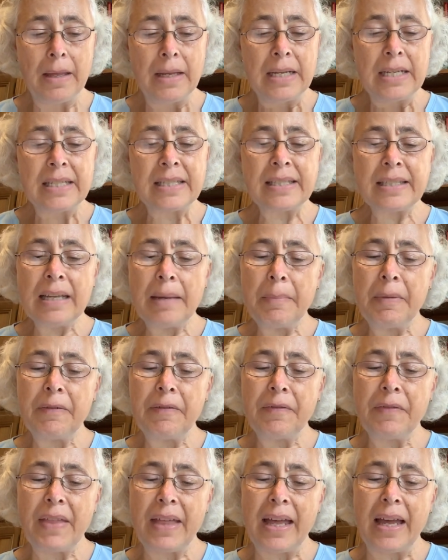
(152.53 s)
Some
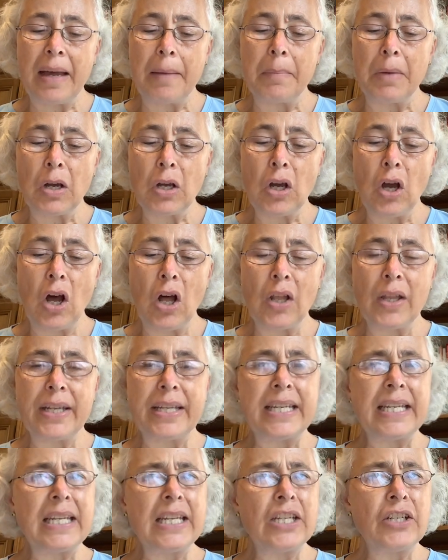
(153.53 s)
of them call
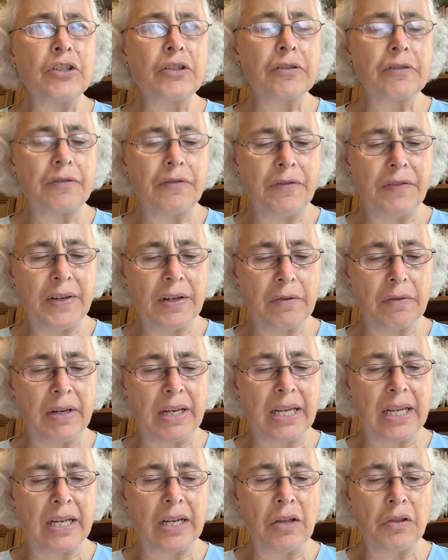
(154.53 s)
it
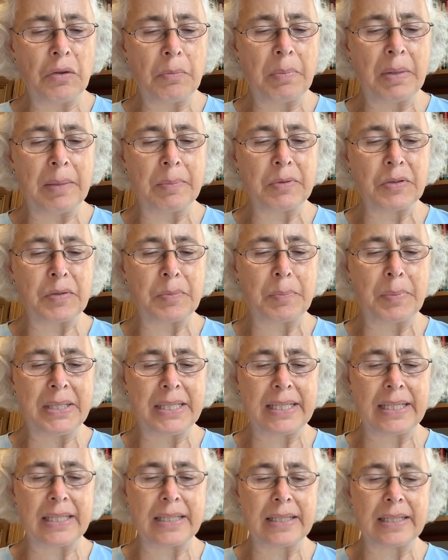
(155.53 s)
interfering in other people's
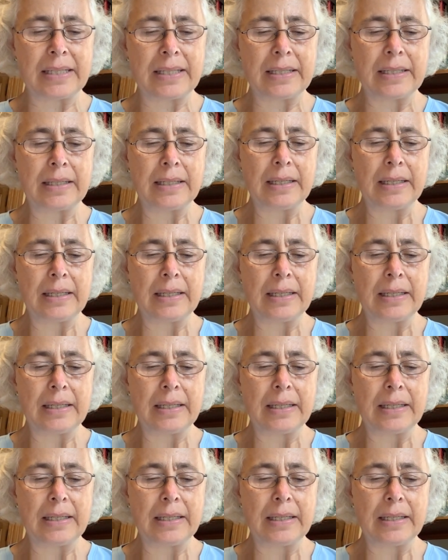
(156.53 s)
business,